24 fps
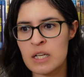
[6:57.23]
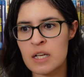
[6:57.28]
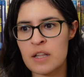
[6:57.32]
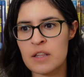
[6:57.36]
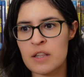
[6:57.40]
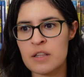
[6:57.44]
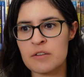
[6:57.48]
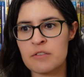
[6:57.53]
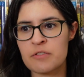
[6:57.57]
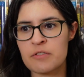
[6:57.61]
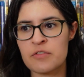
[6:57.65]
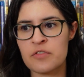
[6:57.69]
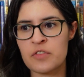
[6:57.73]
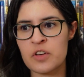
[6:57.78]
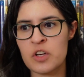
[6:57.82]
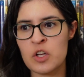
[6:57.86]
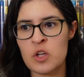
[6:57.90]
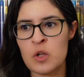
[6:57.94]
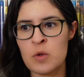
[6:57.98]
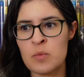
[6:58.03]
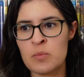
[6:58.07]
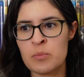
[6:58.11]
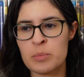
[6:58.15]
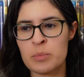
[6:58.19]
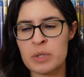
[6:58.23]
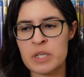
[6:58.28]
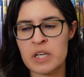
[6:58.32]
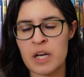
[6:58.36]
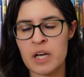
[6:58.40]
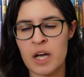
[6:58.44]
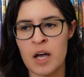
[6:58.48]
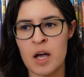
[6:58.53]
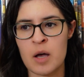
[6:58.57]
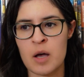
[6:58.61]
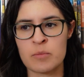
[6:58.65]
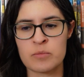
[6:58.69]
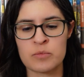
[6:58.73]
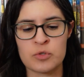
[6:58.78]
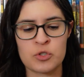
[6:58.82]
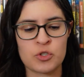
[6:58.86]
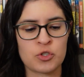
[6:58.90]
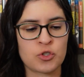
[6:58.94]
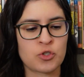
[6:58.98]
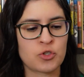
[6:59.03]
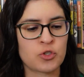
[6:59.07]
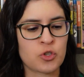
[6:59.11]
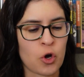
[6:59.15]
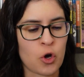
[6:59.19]
the film becomes
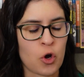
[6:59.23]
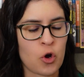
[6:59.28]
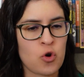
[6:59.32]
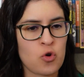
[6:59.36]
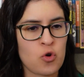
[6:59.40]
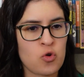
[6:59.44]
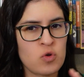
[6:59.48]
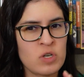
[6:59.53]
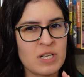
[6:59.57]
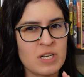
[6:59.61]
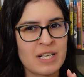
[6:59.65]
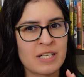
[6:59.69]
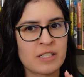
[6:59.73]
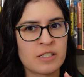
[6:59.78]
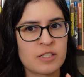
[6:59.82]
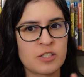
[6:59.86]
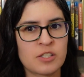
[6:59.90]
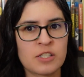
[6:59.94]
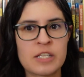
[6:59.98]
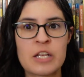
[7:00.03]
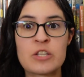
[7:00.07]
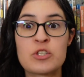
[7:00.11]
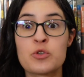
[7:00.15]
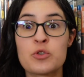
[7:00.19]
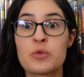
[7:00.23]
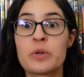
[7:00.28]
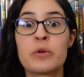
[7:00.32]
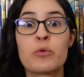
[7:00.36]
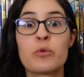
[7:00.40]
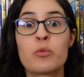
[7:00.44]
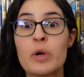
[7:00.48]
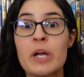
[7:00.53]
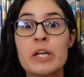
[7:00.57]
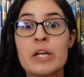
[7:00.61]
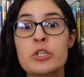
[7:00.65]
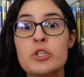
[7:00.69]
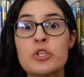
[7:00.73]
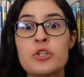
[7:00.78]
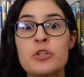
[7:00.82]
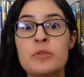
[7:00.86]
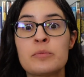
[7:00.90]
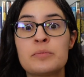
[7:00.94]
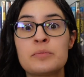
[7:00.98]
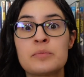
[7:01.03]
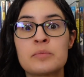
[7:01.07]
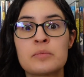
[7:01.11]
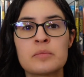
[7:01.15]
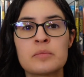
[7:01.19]
so sensory rich.